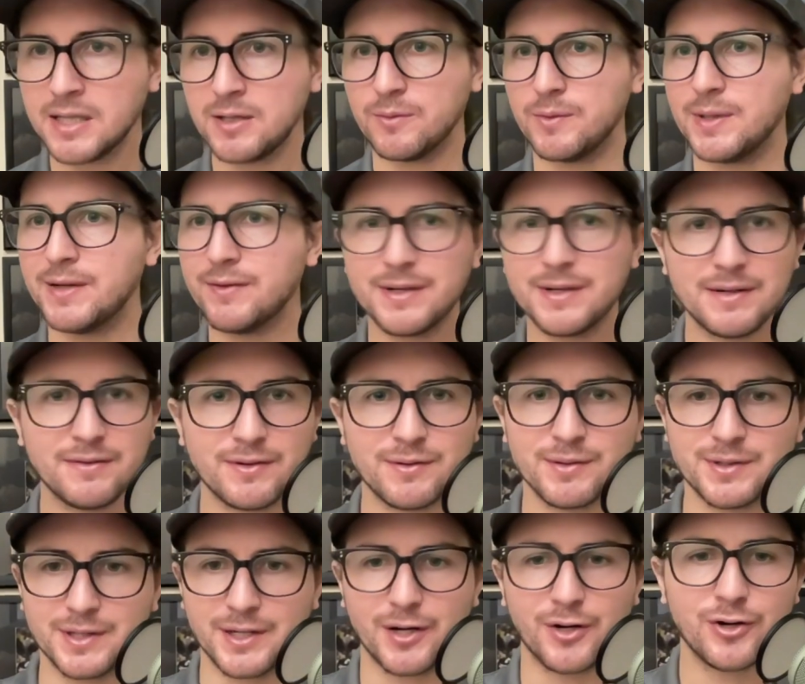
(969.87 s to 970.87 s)
We haven't even
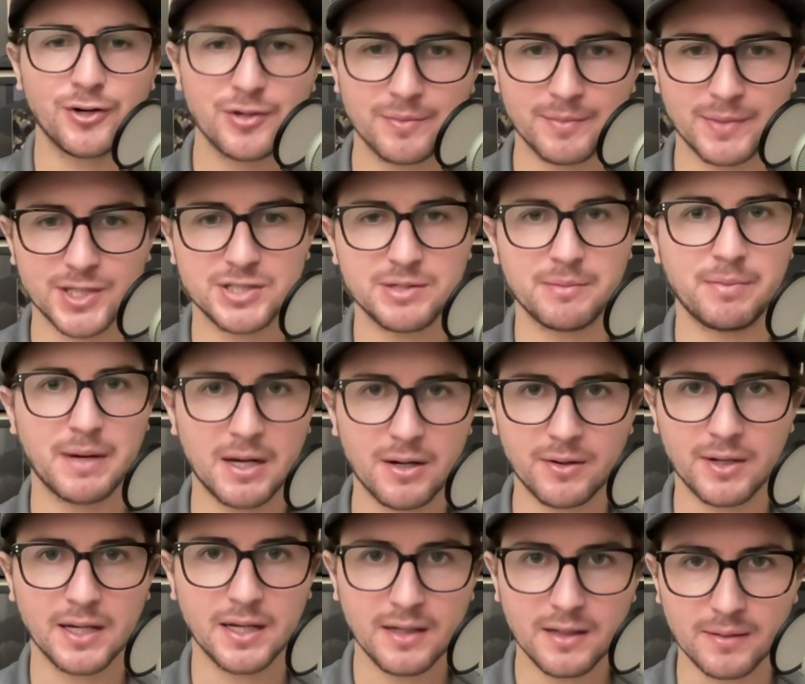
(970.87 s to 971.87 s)
really heard much
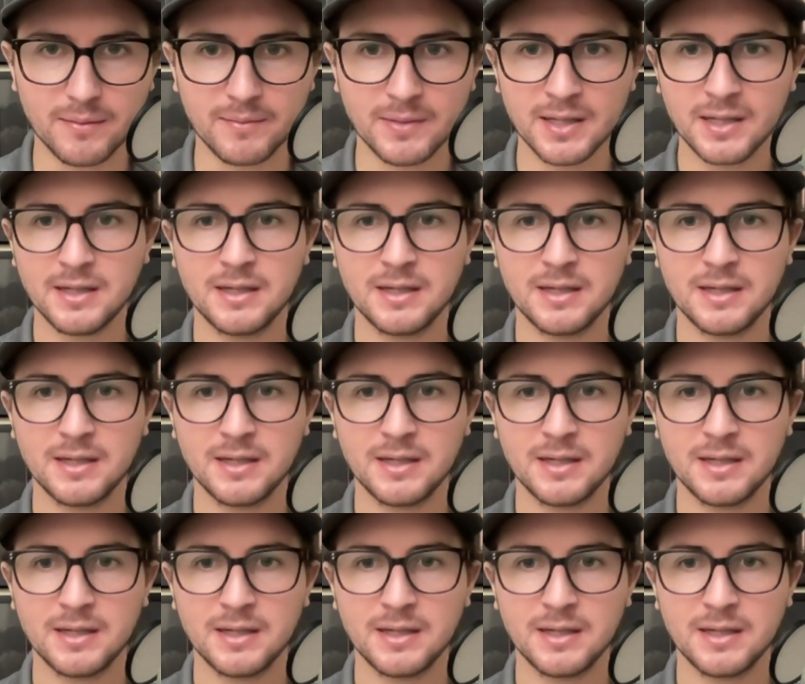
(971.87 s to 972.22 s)
about him.